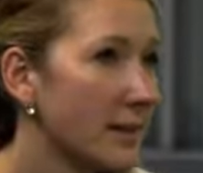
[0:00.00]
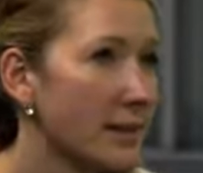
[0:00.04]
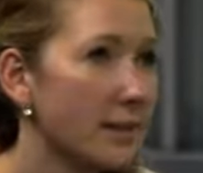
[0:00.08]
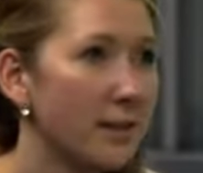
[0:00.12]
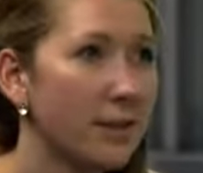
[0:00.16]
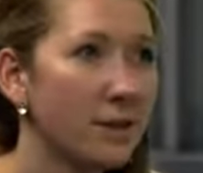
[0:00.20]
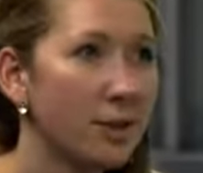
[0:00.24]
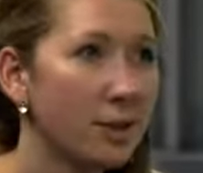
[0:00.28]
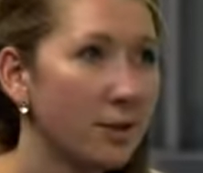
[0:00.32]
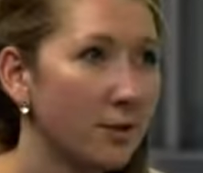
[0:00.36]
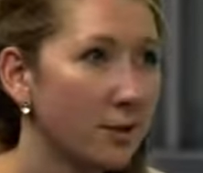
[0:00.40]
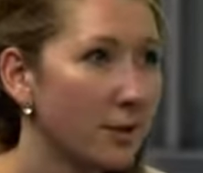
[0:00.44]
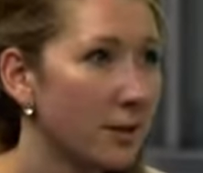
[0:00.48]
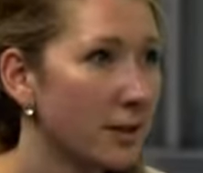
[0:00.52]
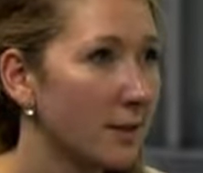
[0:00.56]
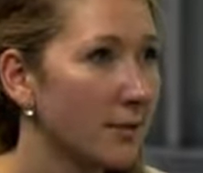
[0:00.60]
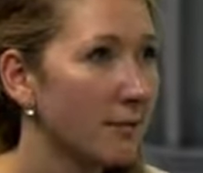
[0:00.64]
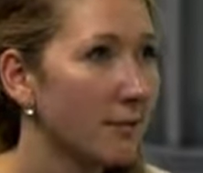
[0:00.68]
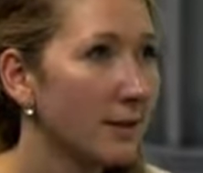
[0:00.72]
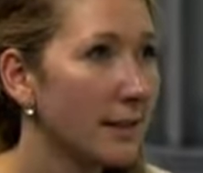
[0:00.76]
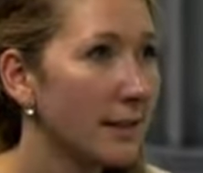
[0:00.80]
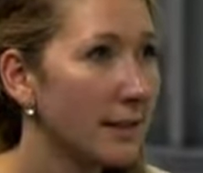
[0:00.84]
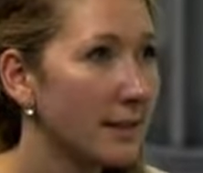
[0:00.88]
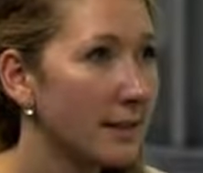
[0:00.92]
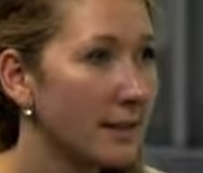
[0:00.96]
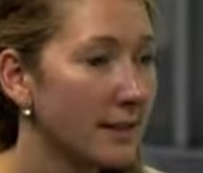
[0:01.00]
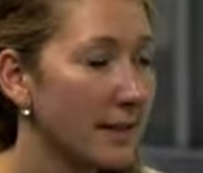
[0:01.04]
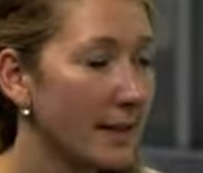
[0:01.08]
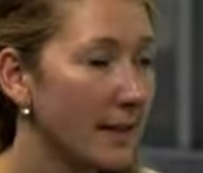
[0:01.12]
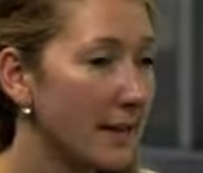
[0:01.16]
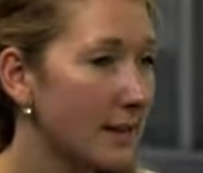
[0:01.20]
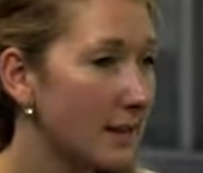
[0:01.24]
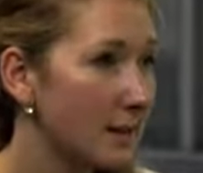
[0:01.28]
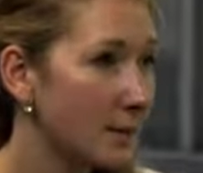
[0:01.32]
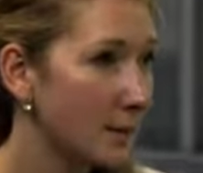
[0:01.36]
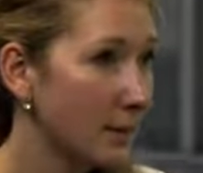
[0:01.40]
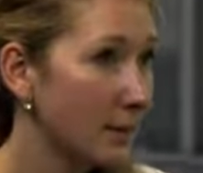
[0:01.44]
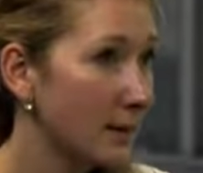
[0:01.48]
insurance and real
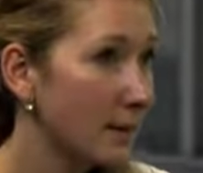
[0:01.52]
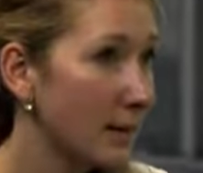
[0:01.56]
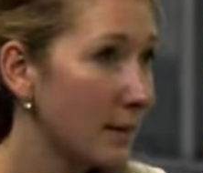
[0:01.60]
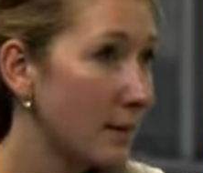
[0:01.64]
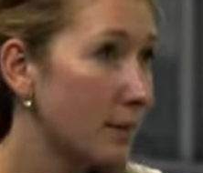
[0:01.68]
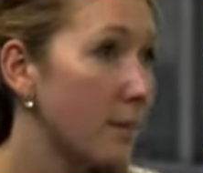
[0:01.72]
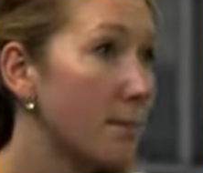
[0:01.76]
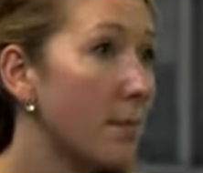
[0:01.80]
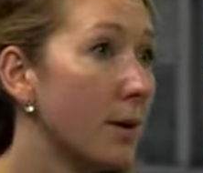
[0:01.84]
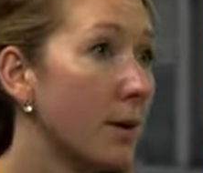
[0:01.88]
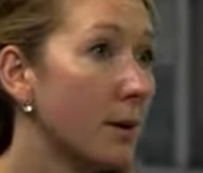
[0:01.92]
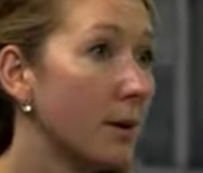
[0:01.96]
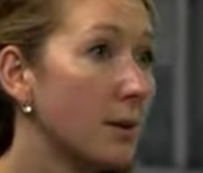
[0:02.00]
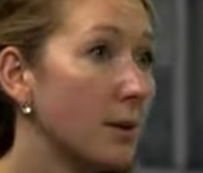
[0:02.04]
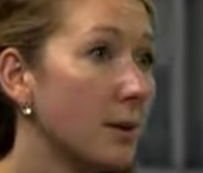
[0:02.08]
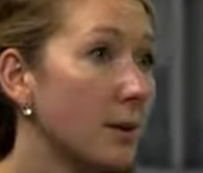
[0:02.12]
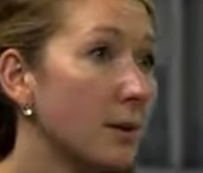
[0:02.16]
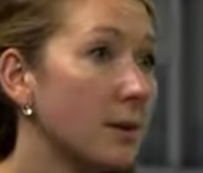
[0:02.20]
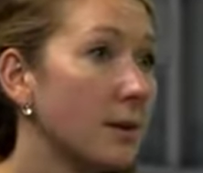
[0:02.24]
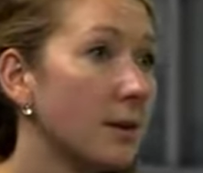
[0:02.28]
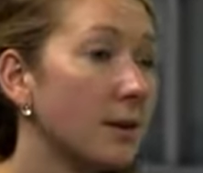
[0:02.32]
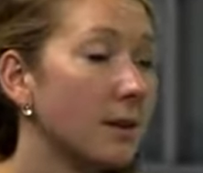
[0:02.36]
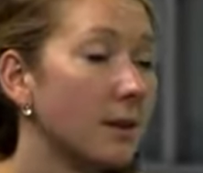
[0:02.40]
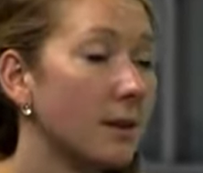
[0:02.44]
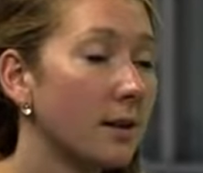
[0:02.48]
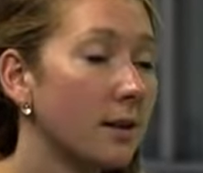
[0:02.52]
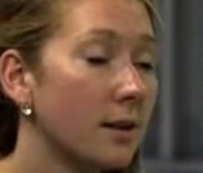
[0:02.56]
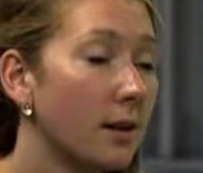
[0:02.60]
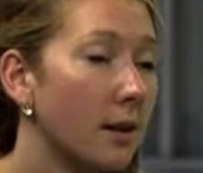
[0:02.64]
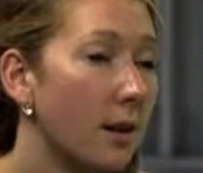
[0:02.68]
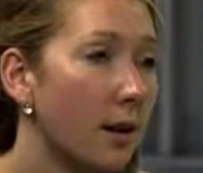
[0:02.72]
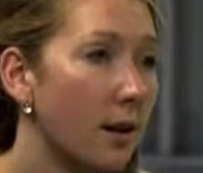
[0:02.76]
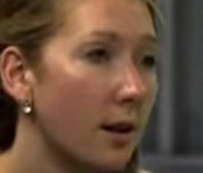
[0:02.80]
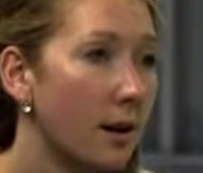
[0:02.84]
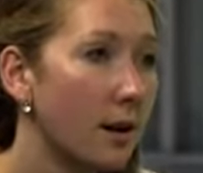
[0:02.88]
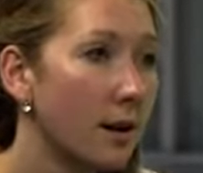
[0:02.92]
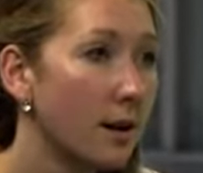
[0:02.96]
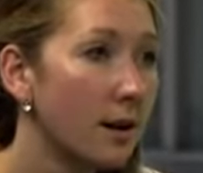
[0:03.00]
estate as we see most
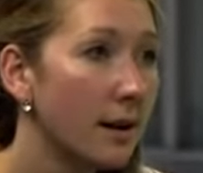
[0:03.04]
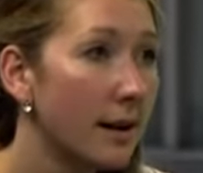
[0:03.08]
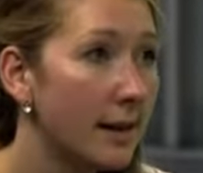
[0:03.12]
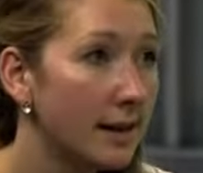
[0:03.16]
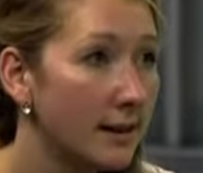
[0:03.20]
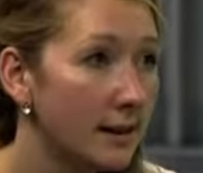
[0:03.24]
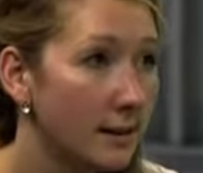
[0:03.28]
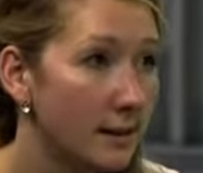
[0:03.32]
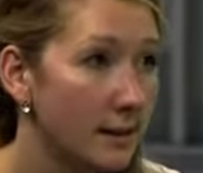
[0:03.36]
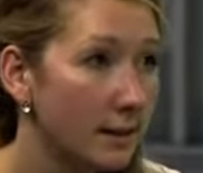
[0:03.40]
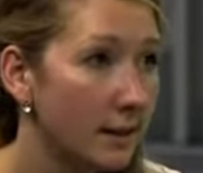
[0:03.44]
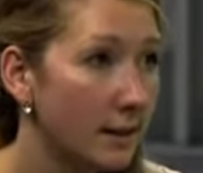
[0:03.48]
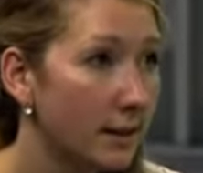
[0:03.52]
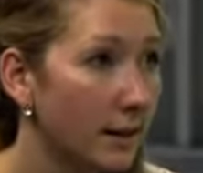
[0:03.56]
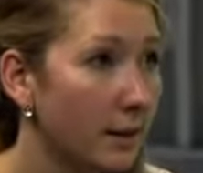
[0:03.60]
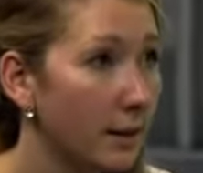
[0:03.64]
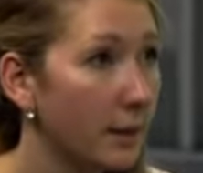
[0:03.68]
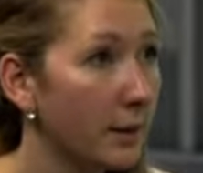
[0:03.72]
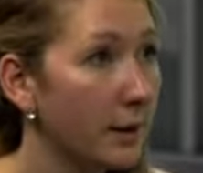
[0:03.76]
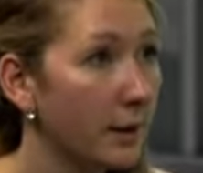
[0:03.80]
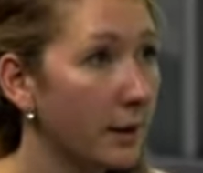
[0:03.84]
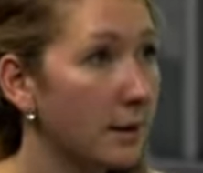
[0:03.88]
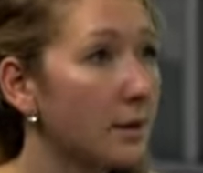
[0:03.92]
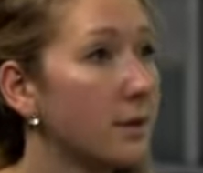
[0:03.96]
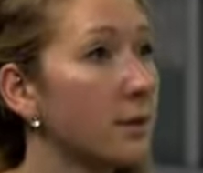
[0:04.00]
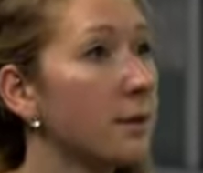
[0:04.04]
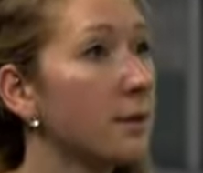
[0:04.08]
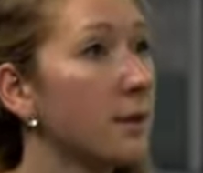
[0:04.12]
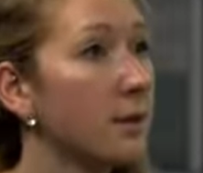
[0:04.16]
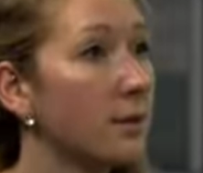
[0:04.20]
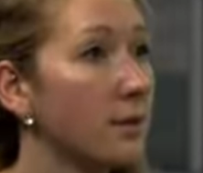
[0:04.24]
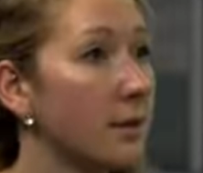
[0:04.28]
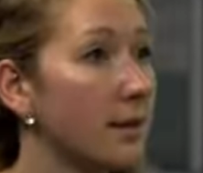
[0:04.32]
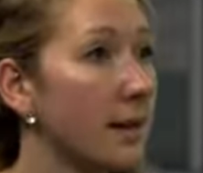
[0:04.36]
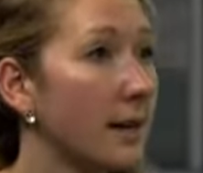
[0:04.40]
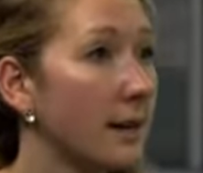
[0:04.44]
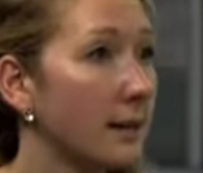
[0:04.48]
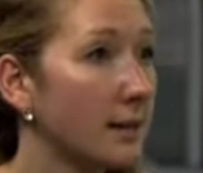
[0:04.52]
lending going into
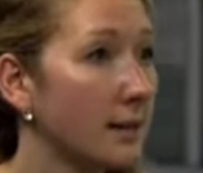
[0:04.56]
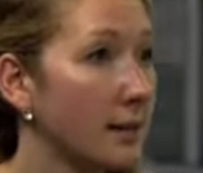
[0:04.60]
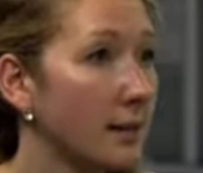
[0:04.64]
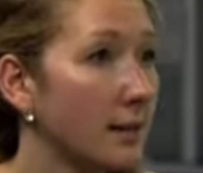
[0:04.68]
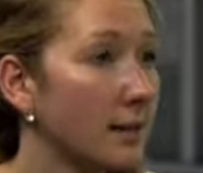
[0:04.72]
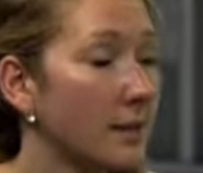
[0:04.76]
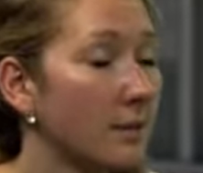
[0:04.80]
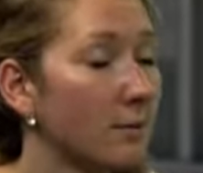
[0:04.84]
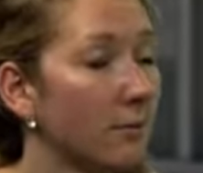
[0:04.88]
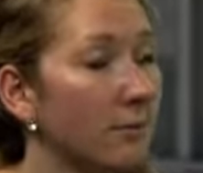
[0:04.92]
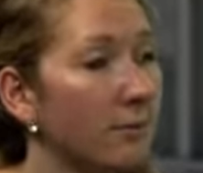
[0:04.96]
those sectors.